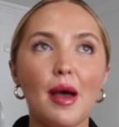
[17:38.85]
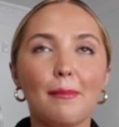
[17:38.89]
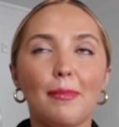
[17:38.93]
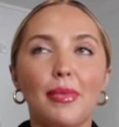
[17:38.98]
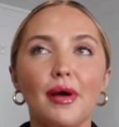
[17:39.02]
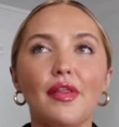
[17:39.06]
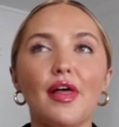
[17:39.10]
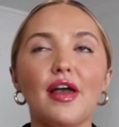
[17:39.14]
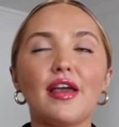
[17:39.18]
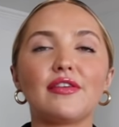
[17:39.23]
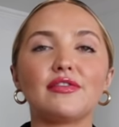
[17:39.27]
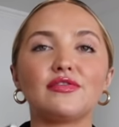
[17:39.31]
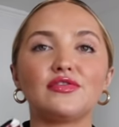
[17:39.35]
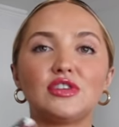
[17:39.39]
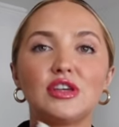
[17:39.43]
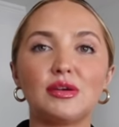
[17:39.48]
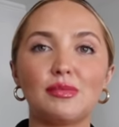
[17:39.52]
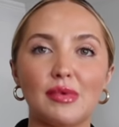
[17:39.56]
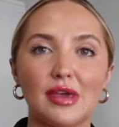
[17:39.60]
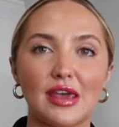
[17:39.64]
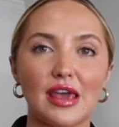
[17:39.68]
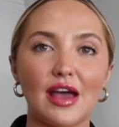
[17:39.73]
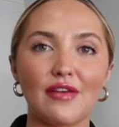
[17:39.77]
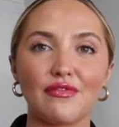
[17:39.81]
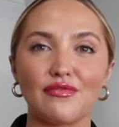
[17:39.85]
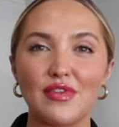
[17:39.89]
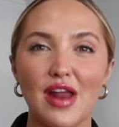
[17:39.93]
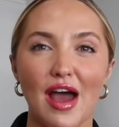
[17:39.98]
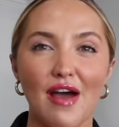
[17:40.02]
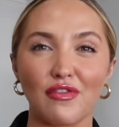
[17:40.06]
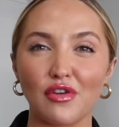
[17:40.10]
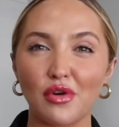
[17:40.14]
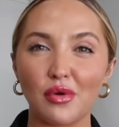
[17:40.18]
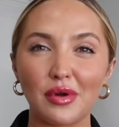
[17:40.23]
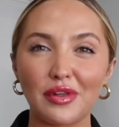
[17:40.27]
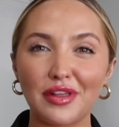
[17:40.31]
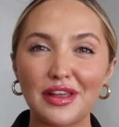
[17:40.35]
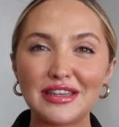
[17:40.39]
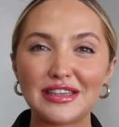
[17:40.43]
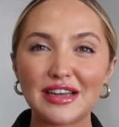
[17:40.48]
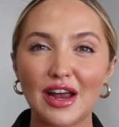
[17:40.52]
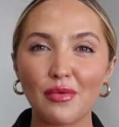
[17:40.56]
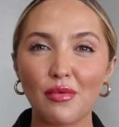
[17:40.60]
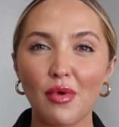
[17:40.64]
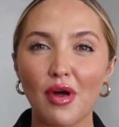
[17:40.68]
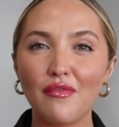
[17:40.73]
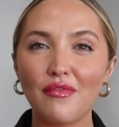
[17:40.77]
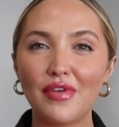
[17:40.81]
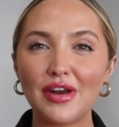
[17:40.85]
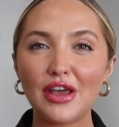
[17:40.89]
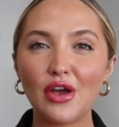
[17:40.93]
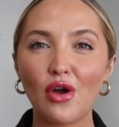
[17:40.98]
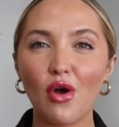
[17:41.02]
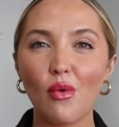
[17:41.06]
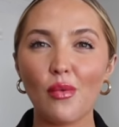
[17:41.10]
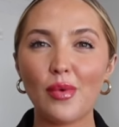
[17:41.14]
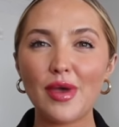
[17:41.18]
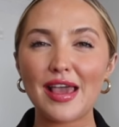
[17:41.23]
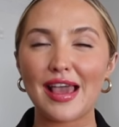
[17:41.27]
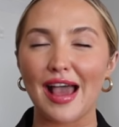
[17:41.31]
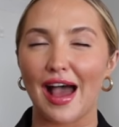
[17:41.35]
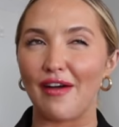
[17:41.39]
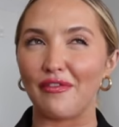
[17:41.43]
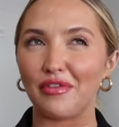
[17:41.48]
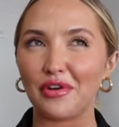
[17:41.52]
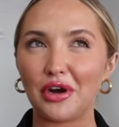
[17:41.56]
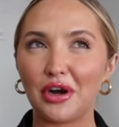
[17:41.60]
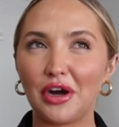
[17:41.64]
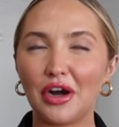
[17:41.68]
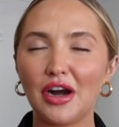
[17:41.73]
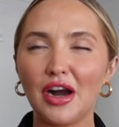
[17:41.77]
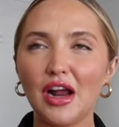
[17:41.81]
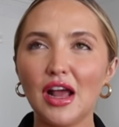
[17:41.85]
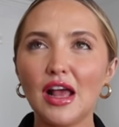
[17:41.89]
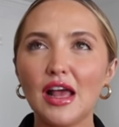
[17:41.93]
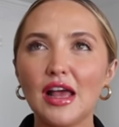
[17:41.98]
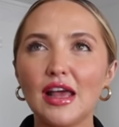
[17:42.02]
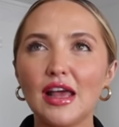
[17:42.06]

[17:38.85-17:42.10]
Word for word: But like to me, I've never really done one video a week ever.